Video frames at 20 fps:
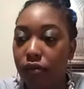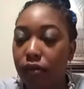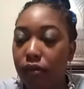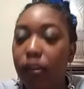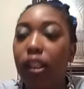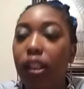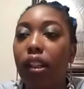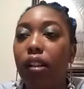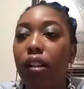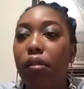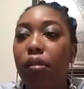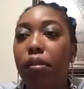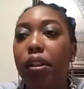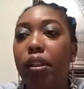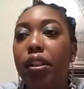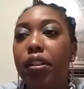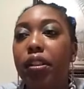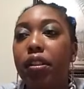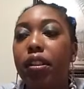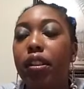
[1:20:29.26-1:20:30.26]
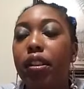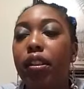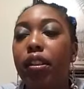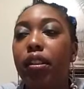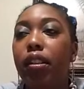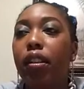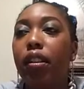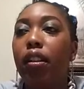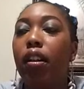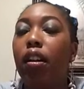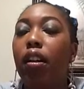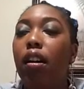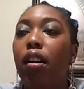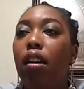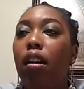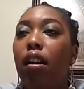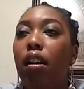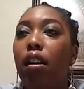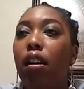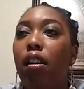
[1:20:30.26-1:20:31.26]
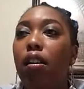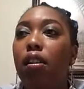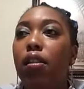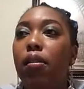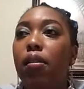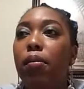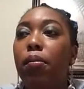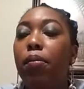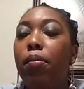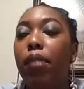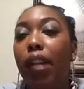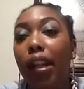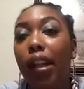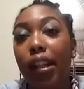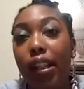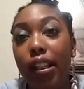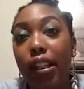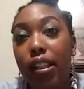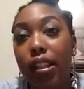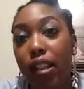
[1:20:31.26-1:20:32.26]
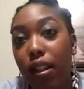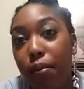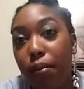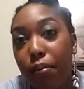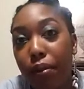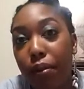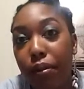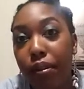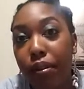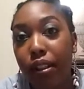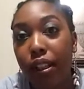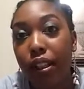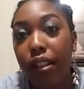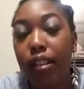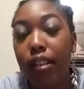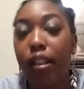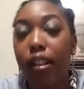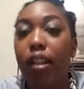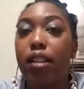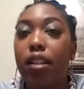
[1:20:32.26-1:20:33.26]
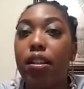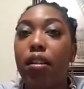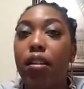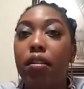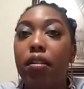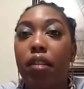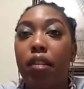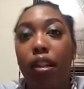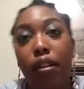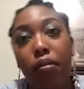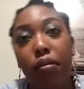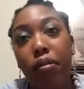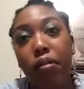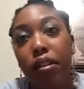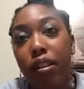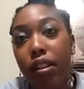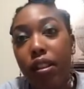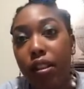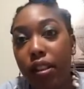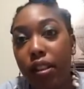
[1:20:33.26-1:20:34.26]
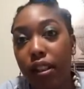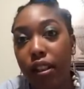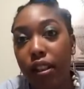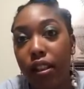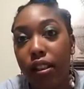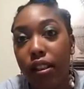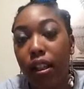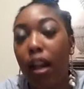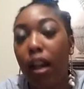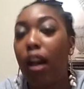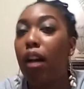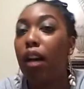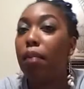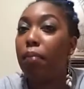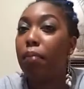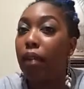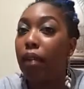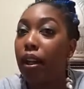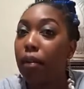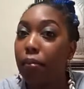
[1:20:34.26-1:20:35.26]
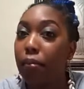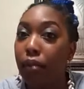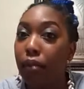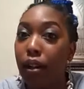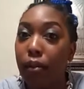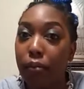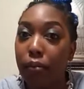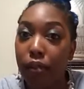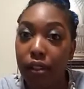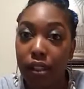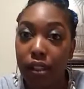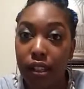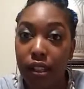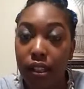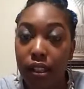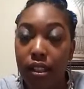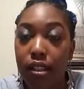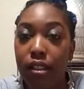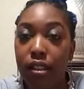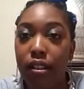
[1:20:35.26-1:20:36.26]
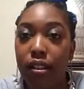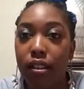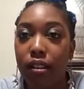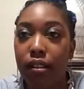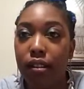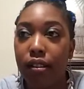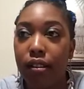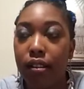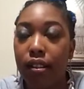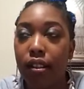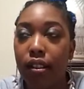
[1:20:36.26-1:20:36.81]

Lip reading: Good question. When I did see the protest and I saw that it wasn't just our black, brown brothers and sisters,